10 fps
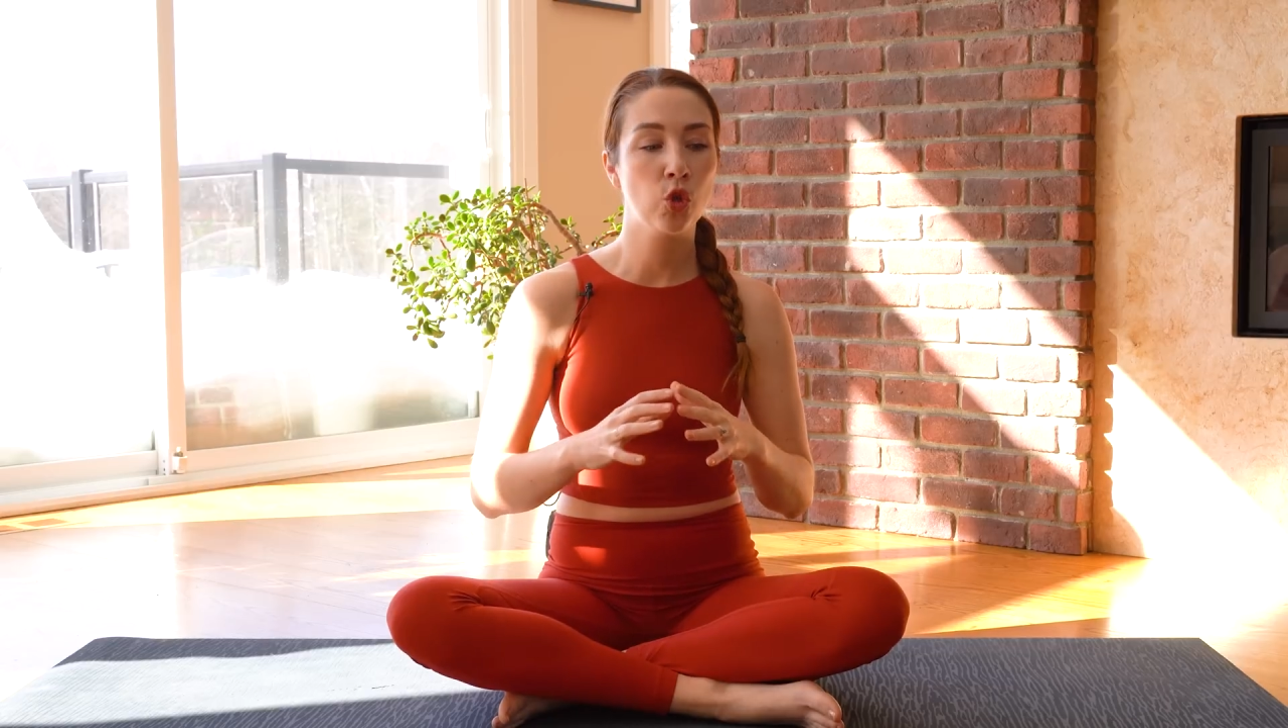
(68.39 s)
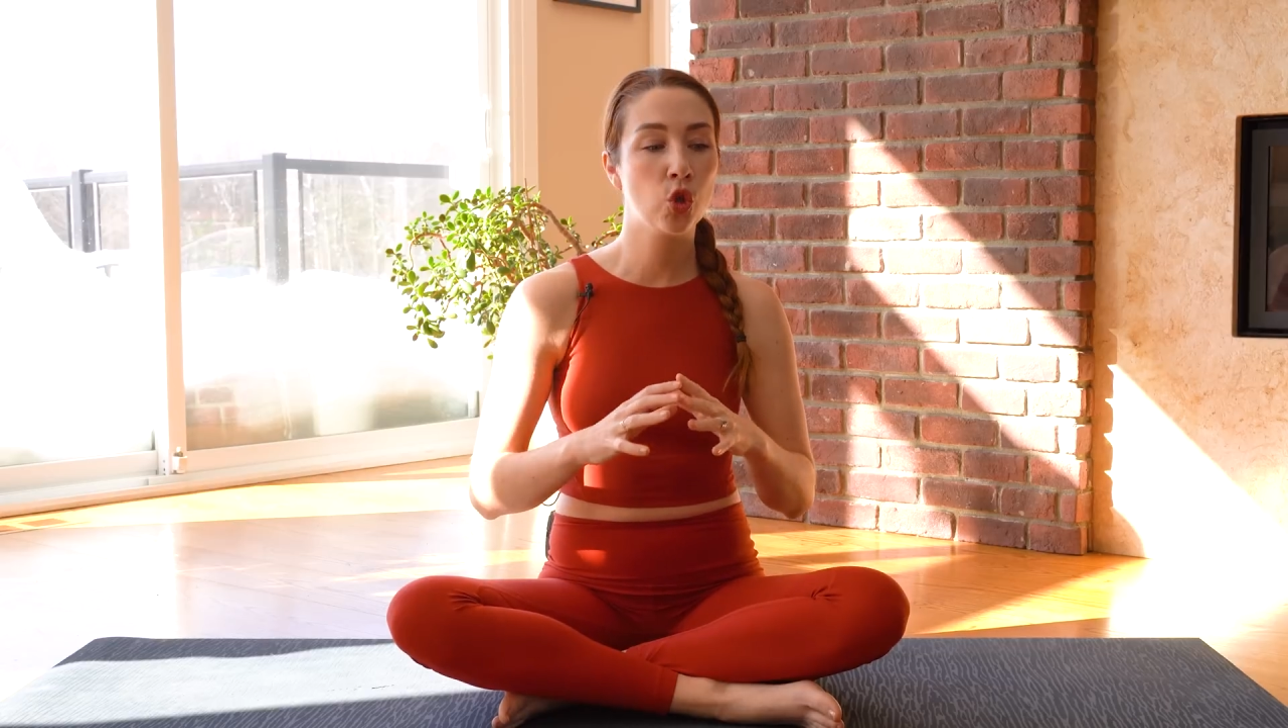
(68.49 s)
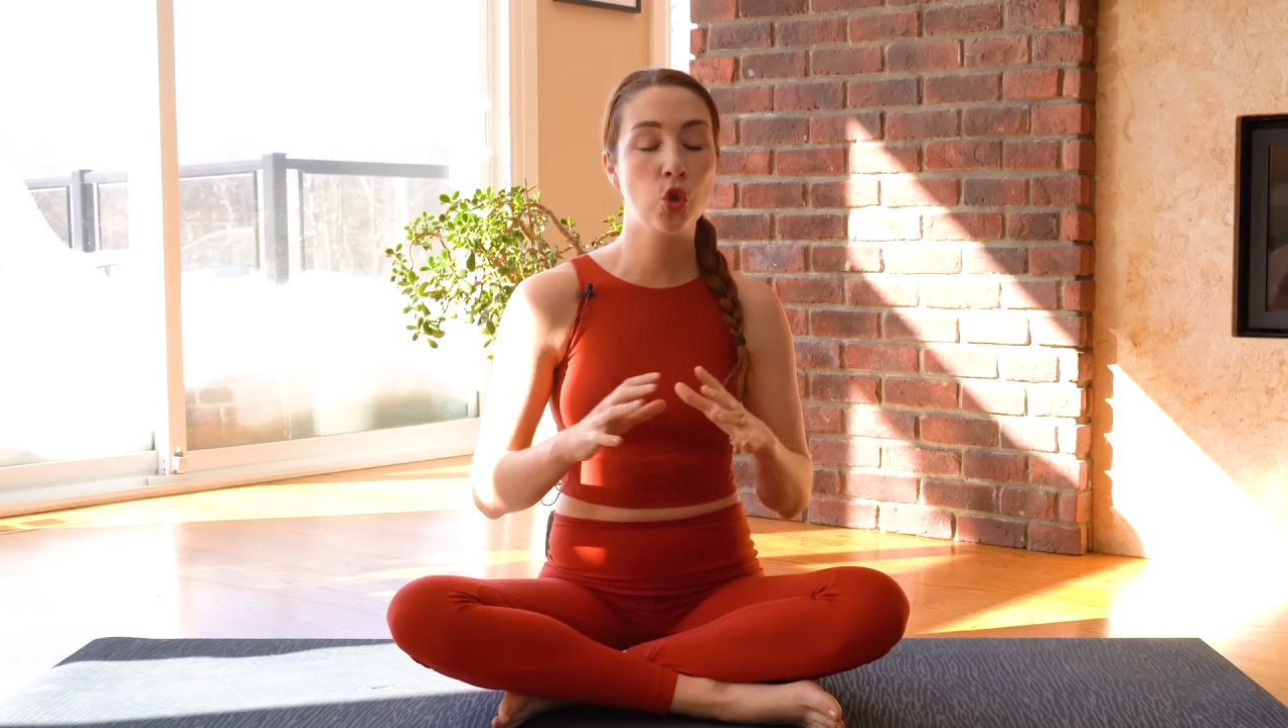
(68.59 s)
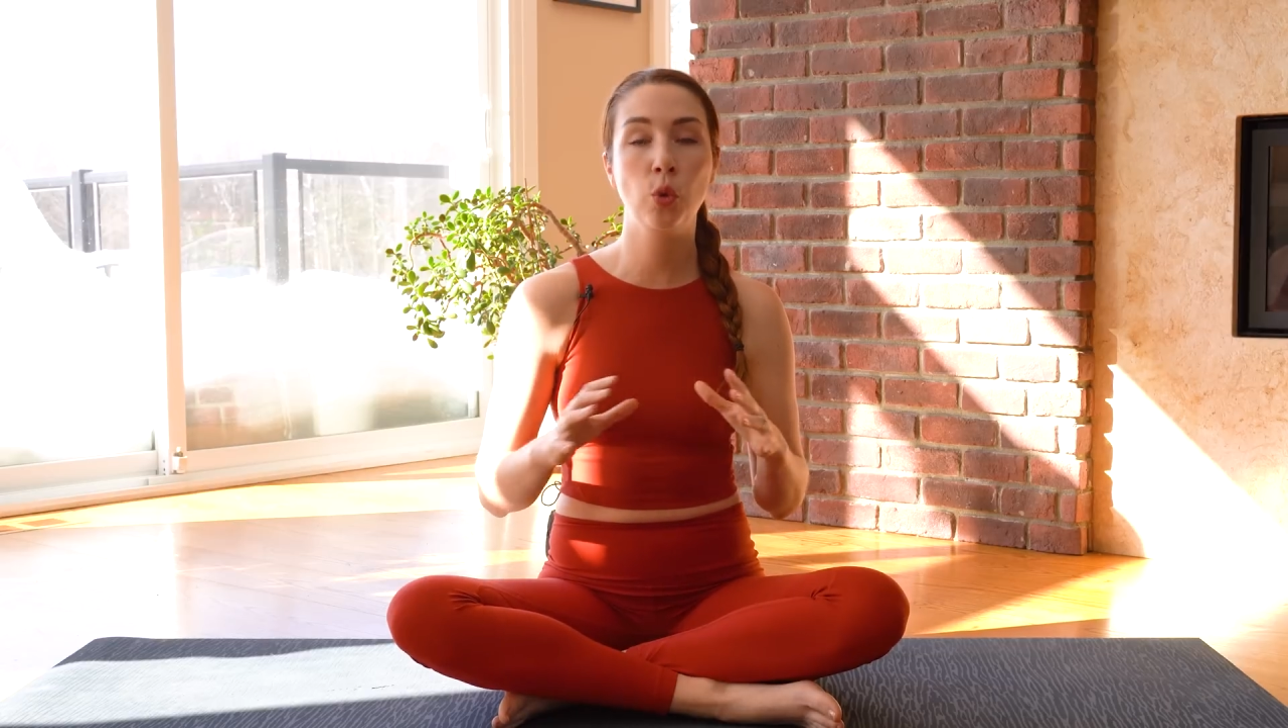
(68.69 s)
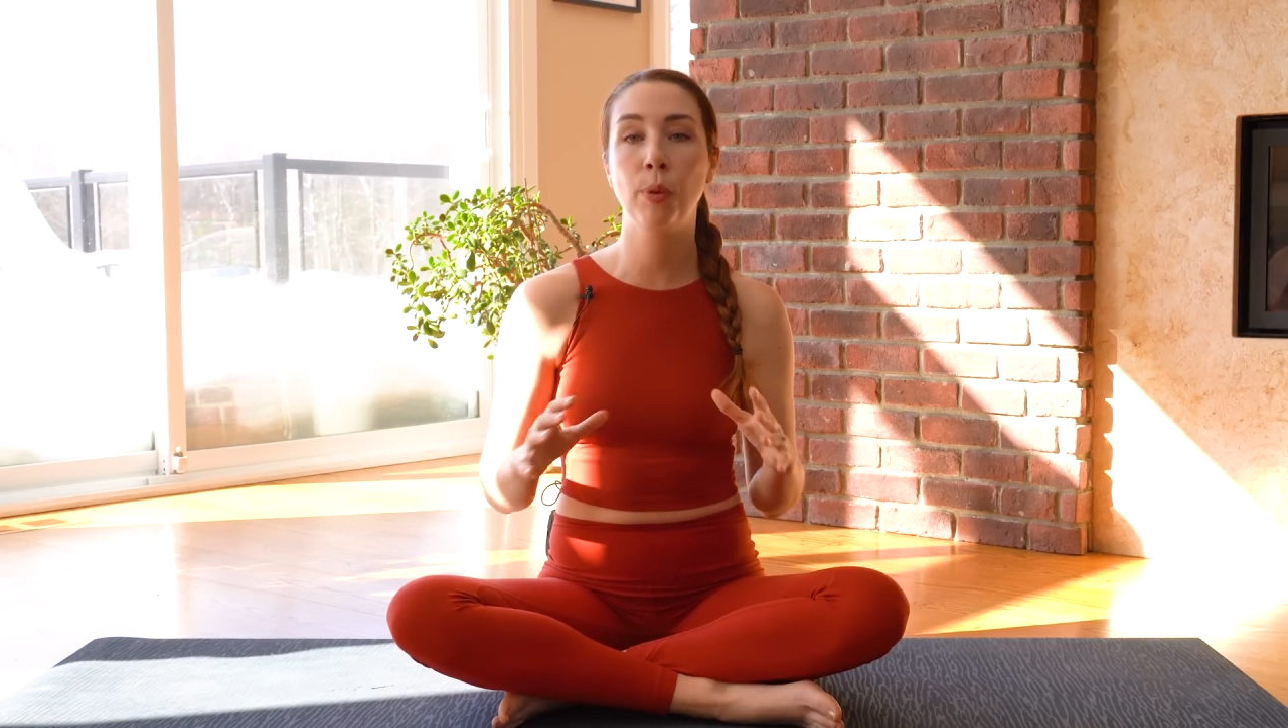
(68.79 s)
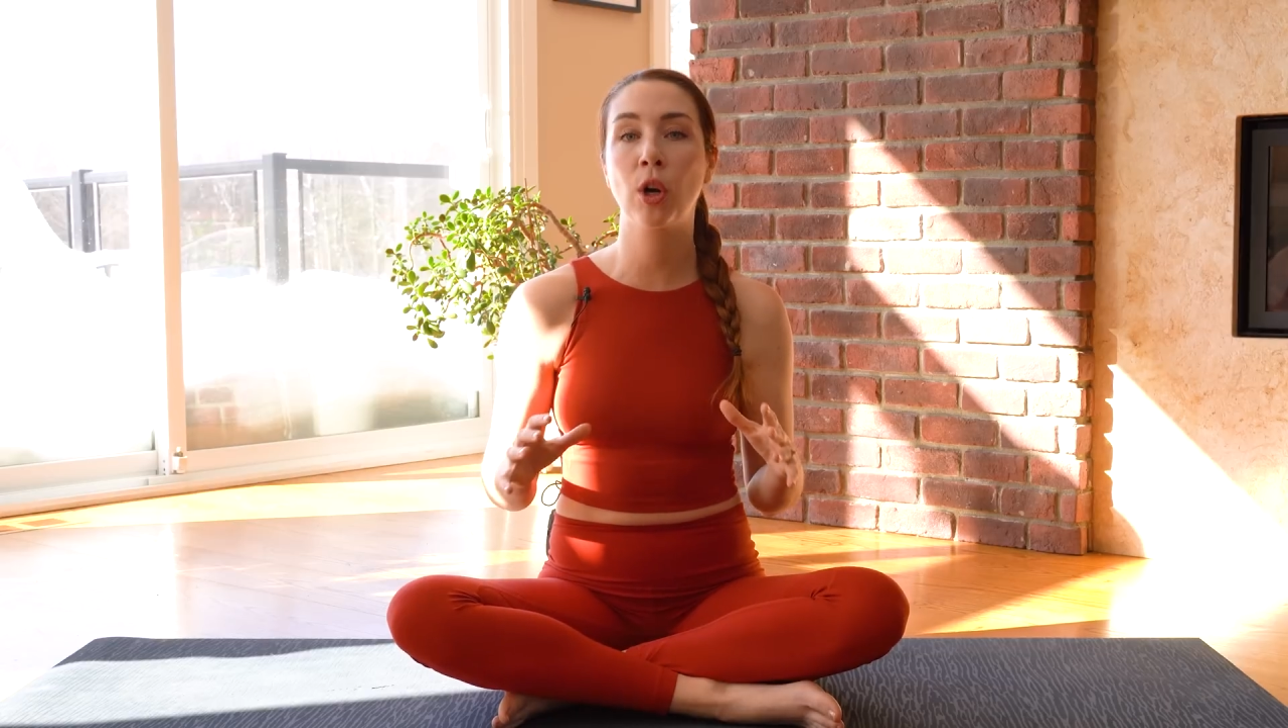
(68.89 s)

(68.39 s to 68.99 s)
super